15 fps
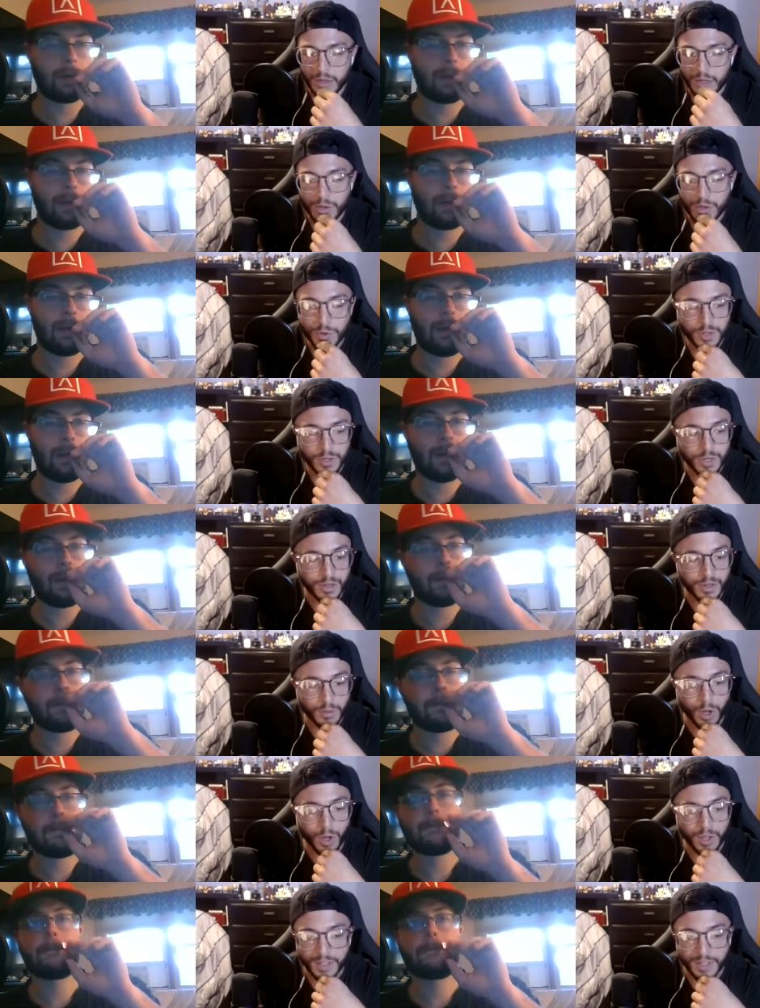Speaker 1: You can.
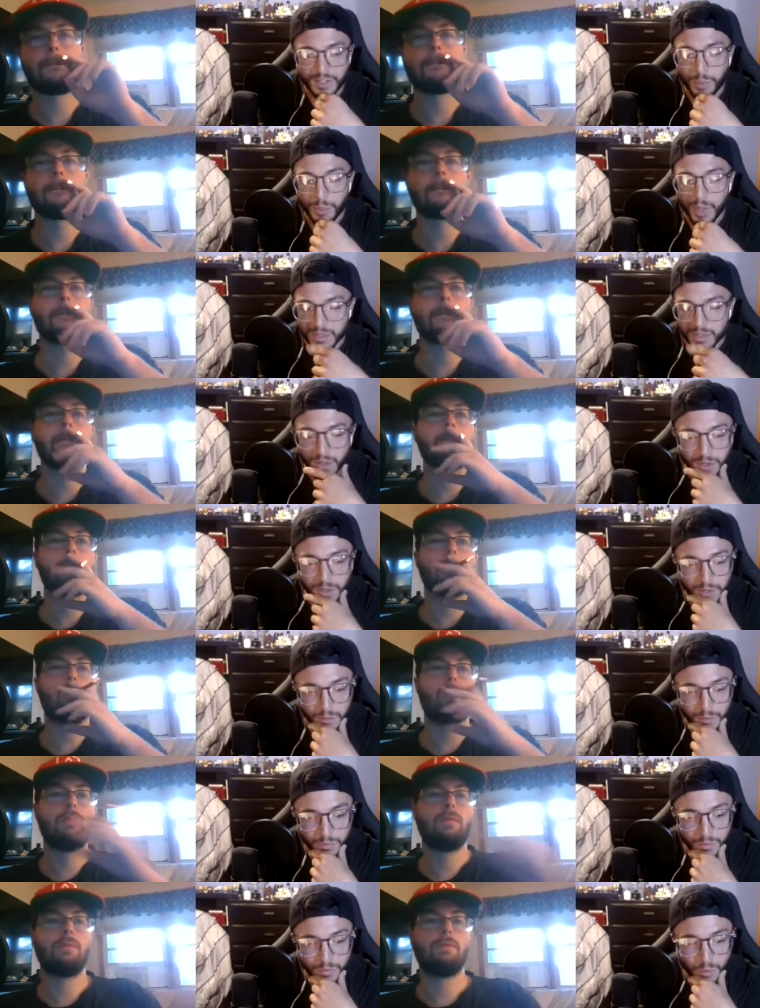Well, that depends on
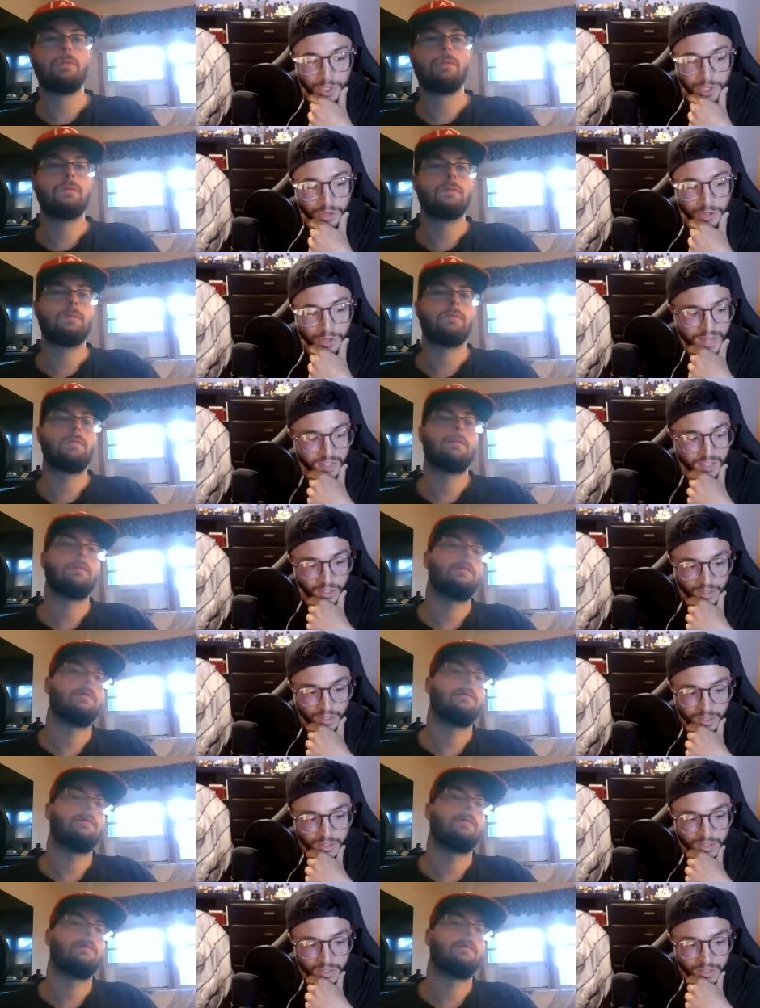what you're asking,